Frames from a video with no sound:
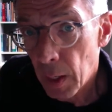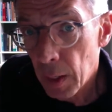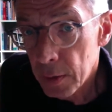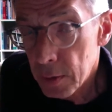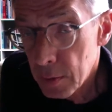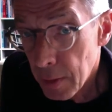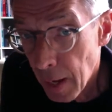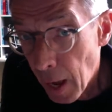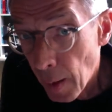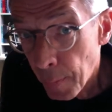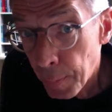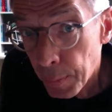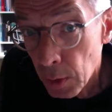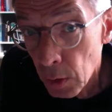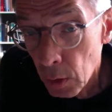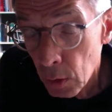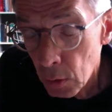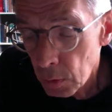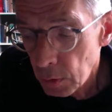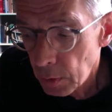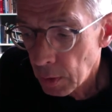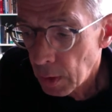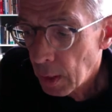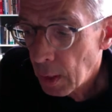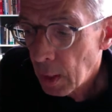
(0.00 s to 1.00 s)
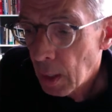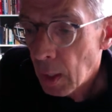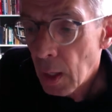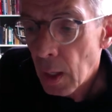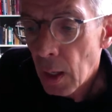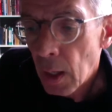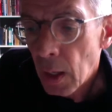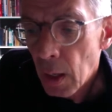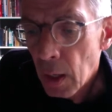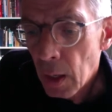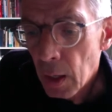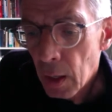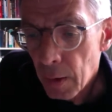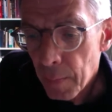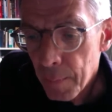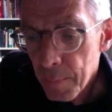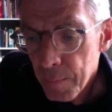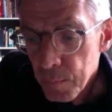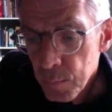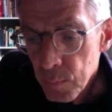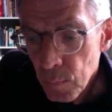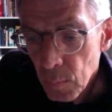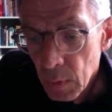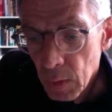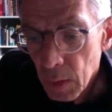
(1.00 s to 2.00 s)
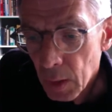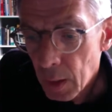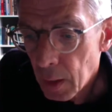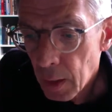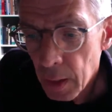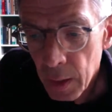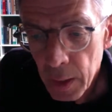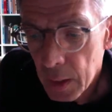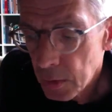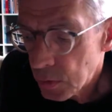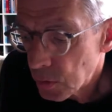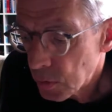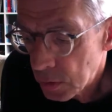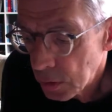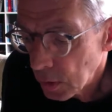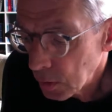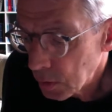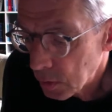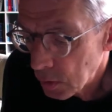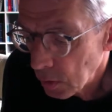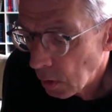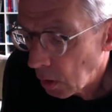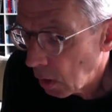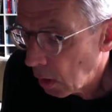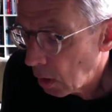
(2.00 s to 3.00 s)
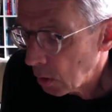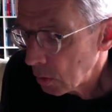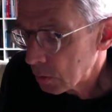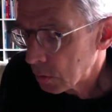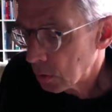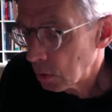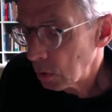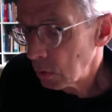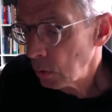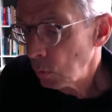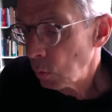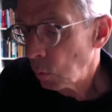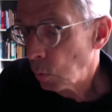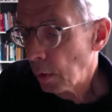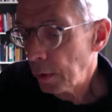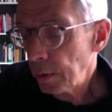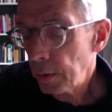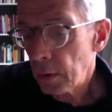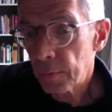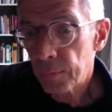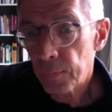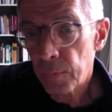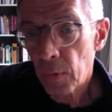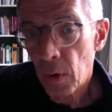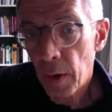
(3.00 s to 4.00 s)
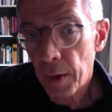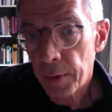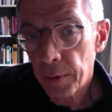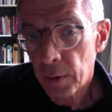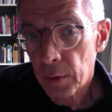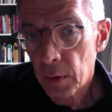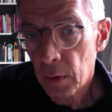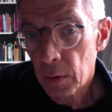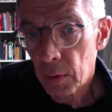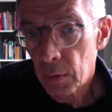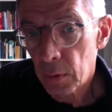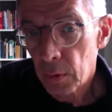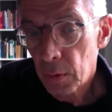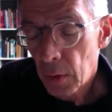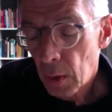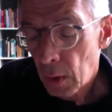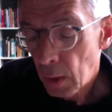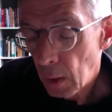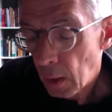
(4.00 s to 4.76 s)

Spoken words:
top coat. It's just all too wonderful. I don't know.